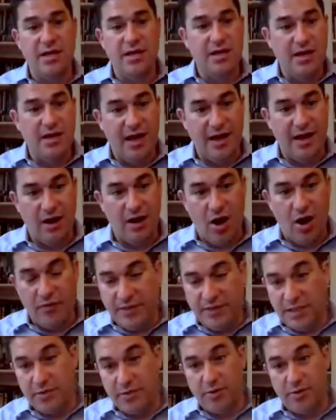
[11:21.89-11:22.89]
and all these
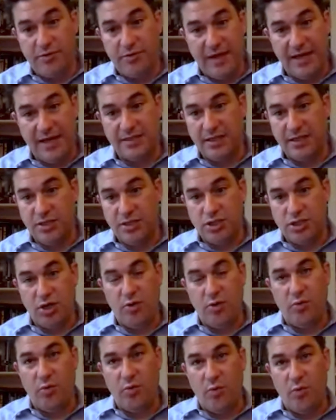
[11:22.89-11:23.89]
other things and so
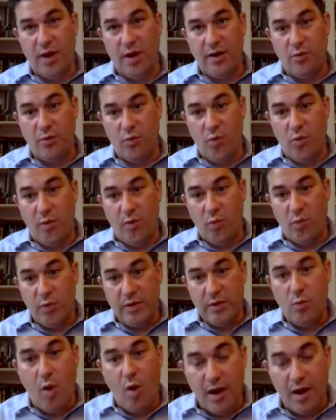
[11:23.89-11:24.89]
what what we
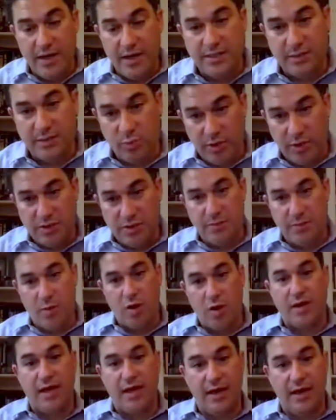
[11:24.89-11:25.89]
wanted to bring to
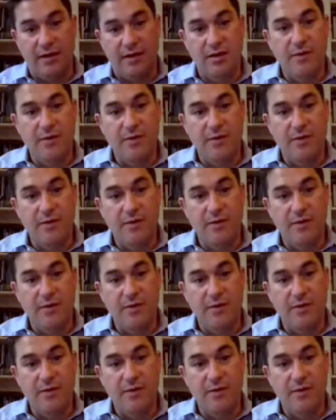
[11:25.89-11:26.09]
market